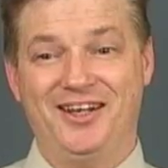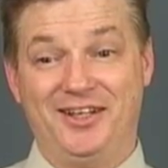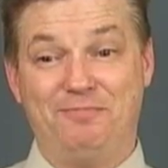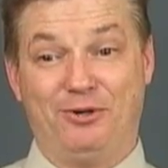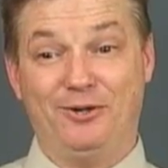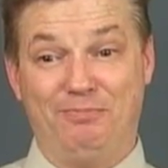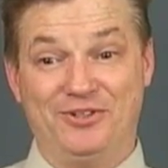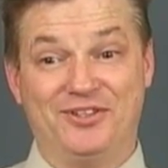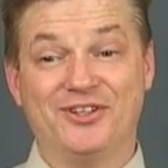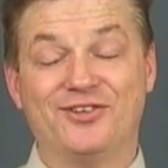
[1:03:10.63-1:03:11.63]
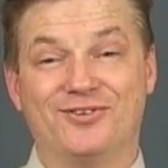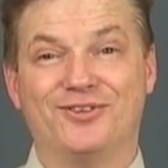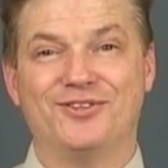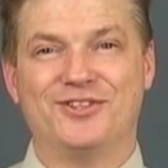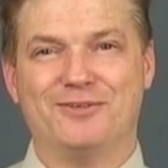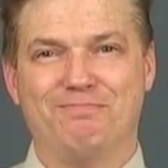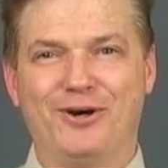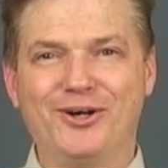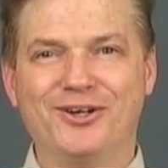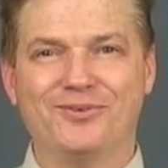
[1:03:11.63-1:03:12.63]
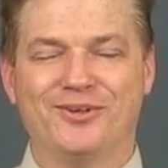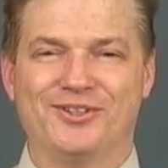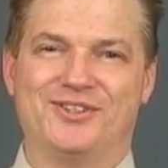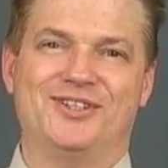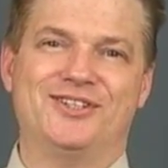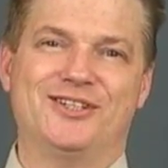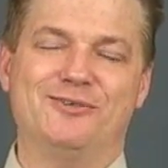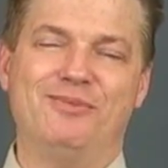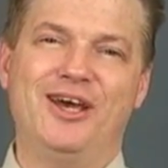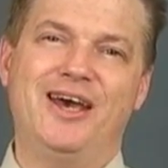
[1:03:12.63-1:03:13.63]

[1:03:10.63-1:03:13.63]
They purposely introduced a bug in one system,